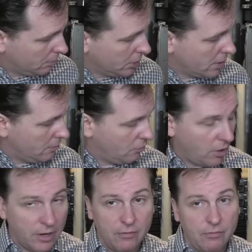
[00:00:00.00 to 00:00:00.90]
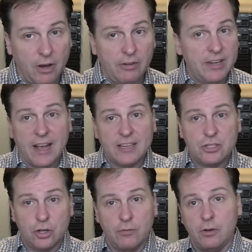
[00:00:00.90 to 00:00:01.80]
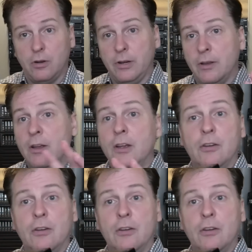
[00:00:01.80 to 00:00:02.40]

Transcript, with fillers: You can run a very nice server on a